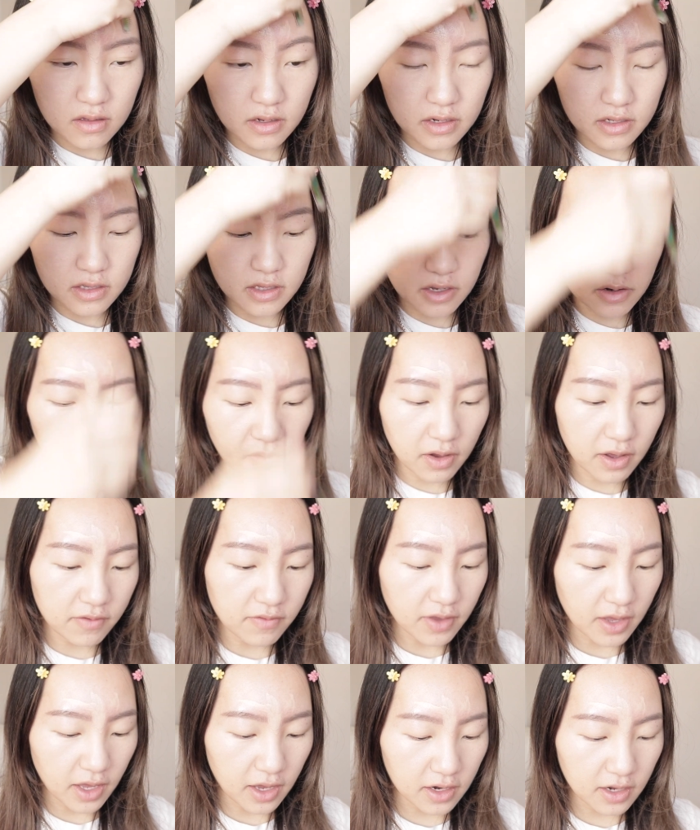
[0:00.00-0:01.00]
Like they don't
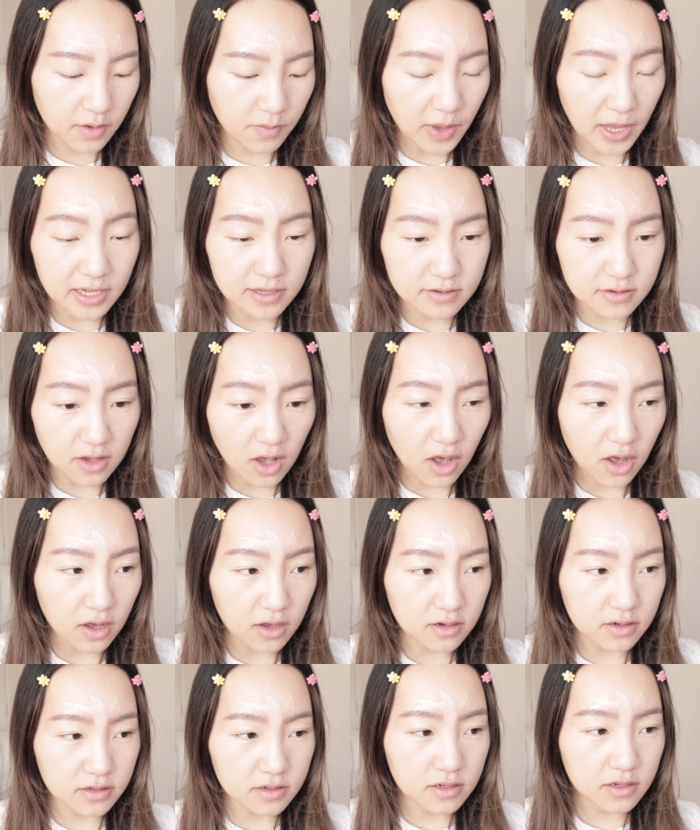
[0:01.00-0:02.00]
have any bad
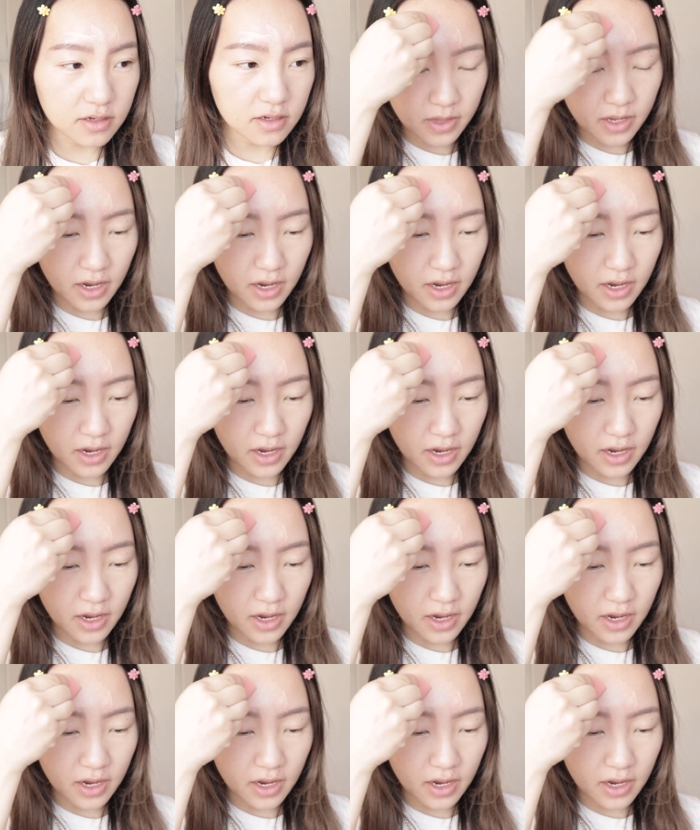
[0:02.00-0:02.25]
songs.